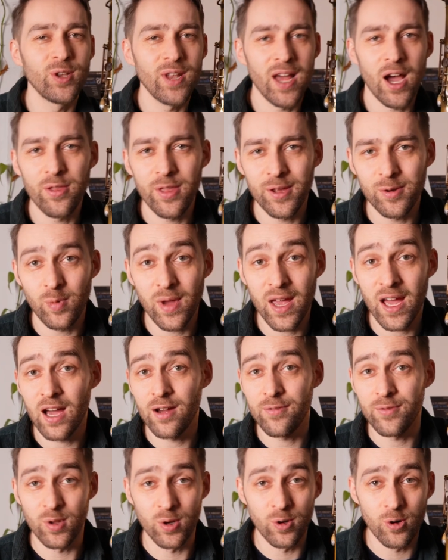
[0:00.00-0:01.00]
now that we
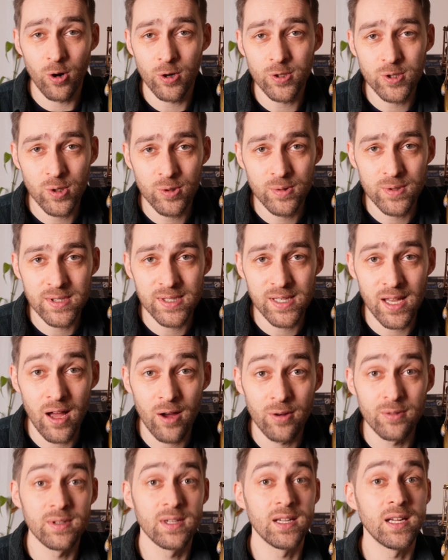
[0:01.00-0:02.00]
have the chord tones
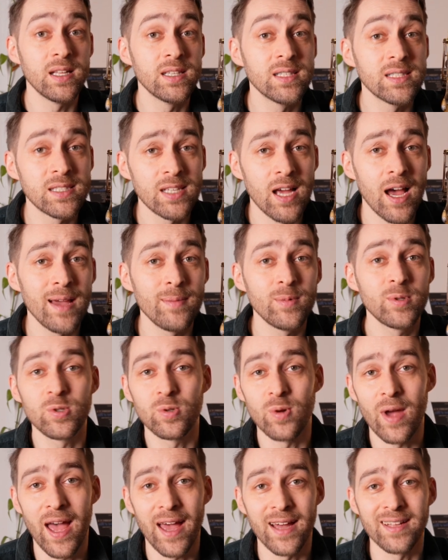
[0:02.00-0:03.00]
down, it's time to
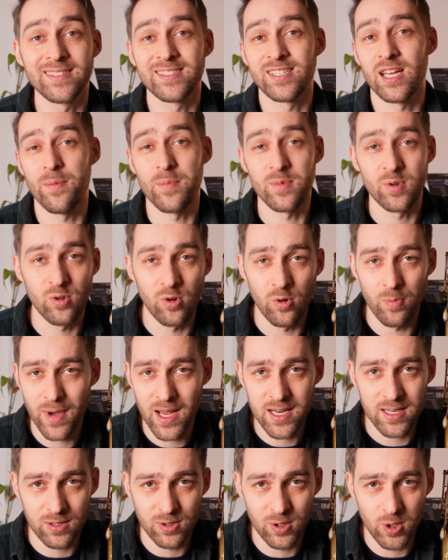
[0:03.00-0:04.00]
add some
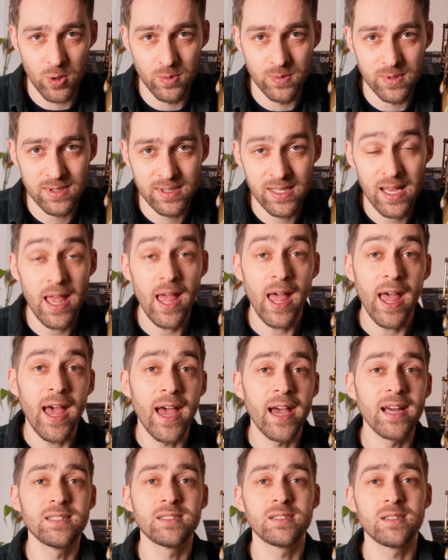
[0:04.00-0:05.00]
chromatic notes.
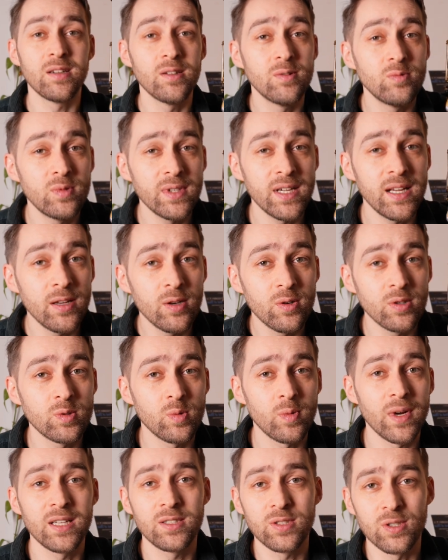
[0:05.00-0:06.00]
And a really good
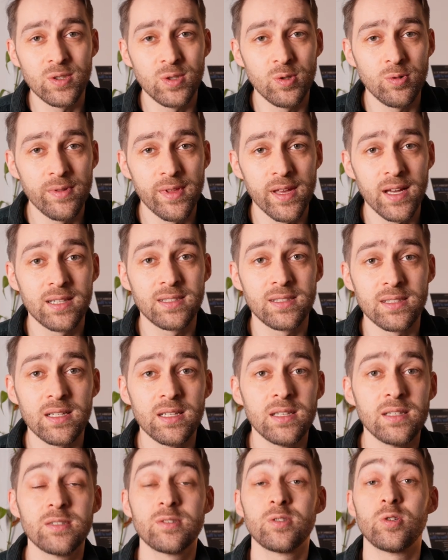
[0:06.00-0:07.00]
way to do that
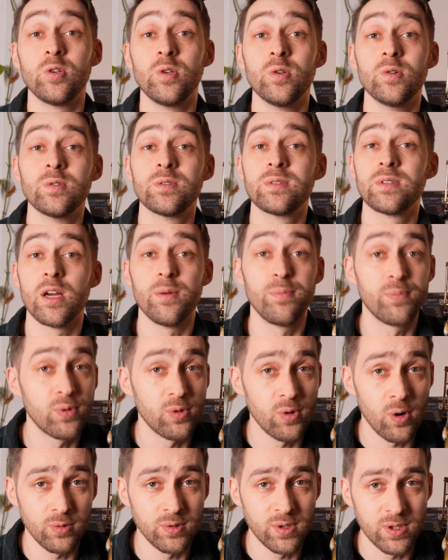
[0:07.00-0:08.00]
is to use
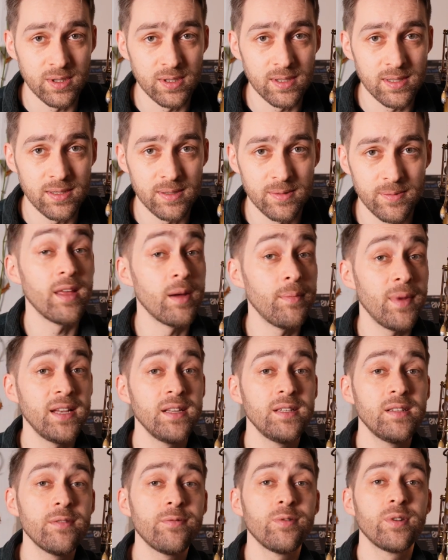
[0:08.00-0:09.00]
approaches. There are many
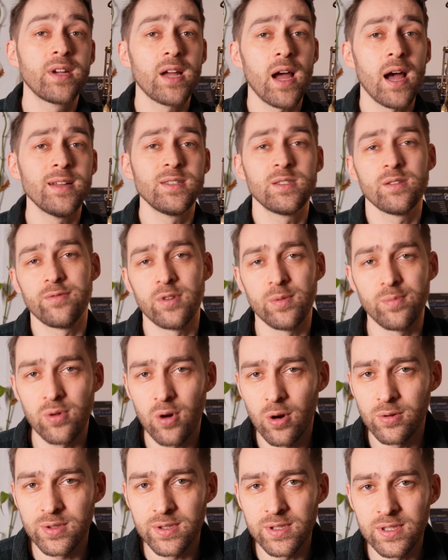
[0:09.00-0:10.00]
different kinds of
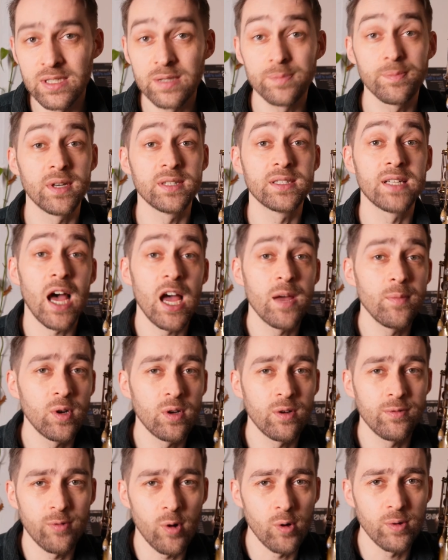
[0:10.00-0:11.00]
approaches, but I'm going to
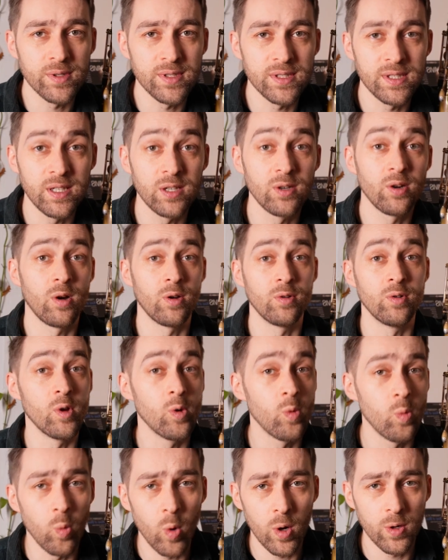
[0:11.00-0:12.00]
focus here on
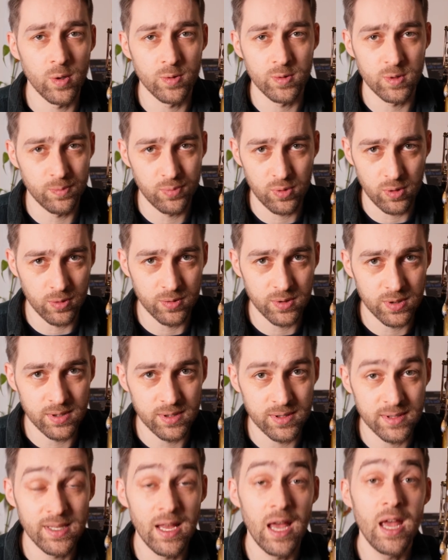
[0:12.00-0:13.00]
one-note
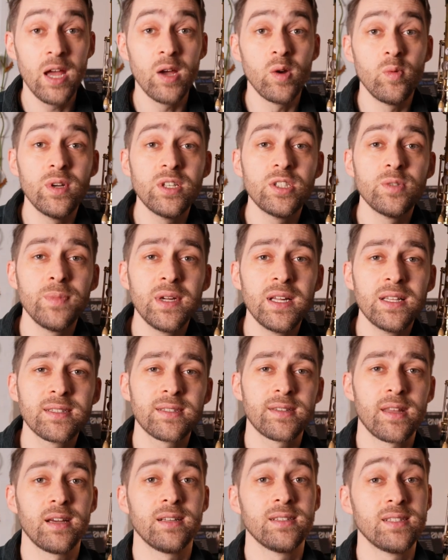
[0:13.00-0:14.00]
approaches, which means
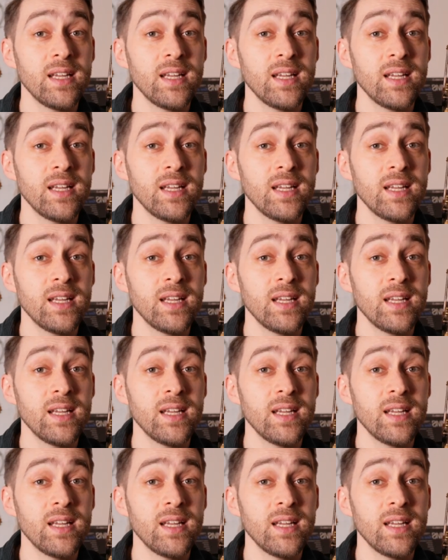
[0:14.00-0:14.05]
that